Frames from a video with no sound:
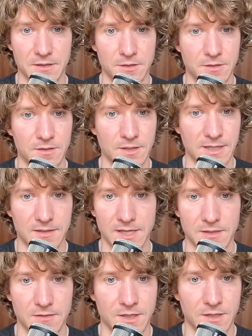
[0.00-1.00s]
and like they
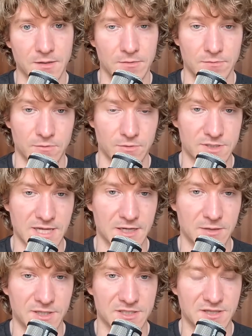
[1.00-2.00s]
had, of course,
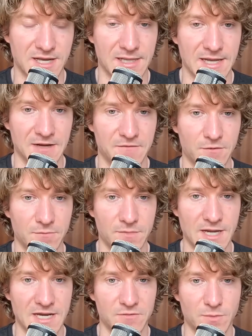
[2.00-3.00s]
taken a bunch of that land from
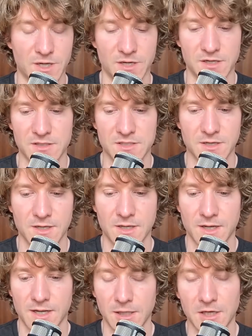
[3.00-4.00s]
Native Americans.
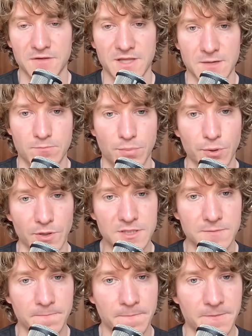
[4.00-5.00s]
A lot of it they had bought
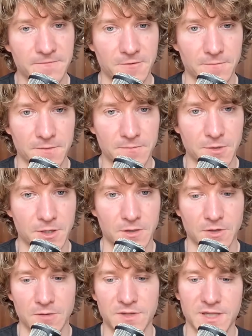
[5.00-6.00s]
from them earlier
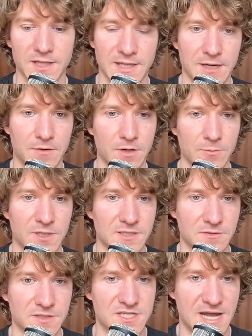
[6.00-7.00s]
on, but then later on, once they
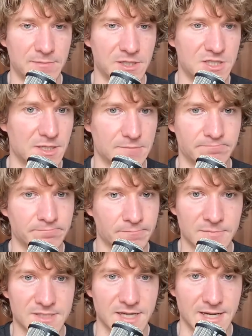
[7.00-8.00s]
were established, they
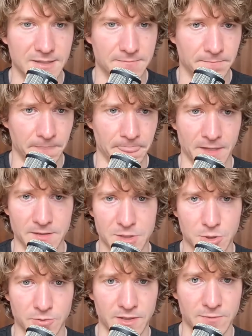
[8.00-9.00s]
started
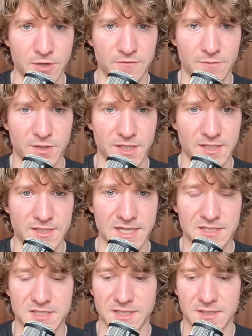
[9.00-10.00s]
screwing them over pretty
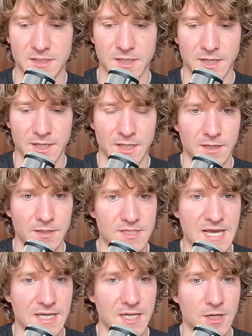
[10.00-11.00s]
intense and
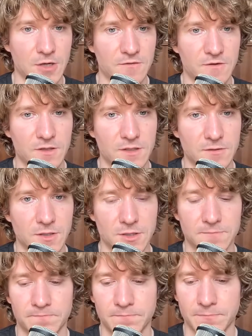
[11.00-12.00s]
taking over and,
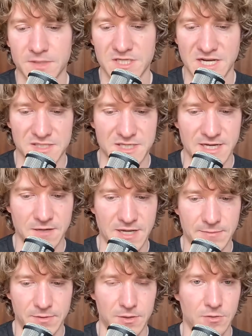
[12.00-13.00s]
genociding
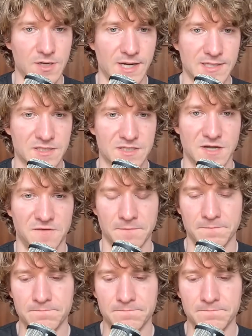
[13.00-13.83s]
people and all kinds of stuff.